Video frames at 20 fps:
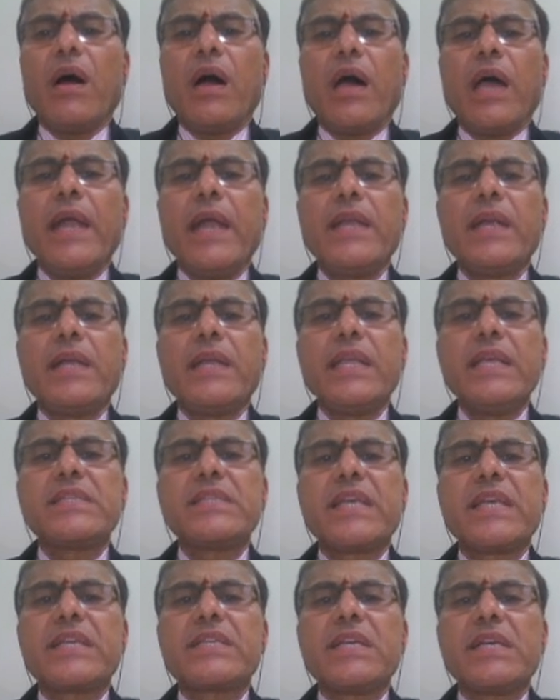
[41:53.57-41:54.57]
and T
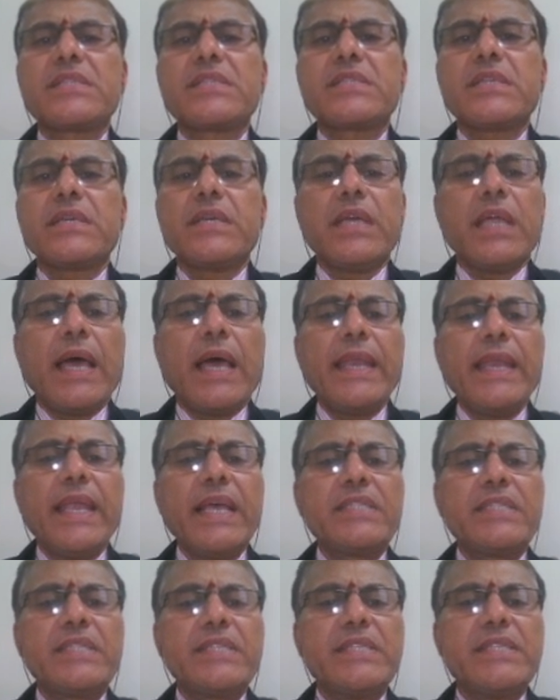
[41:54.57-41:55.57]
sections,
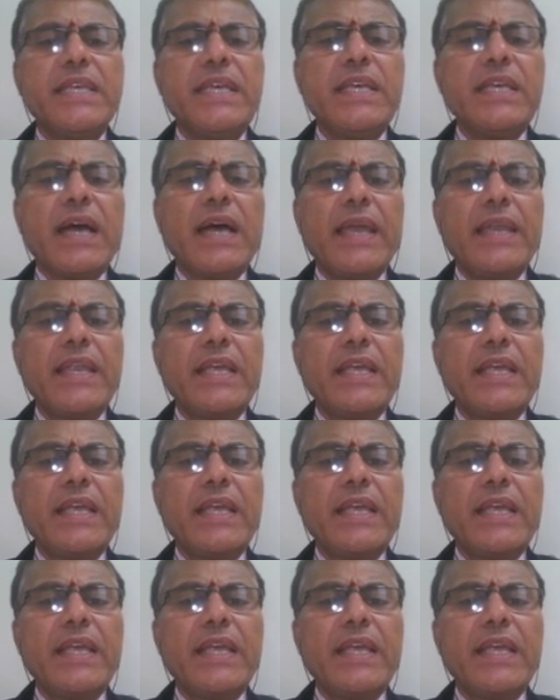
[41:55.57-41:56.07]
annex G.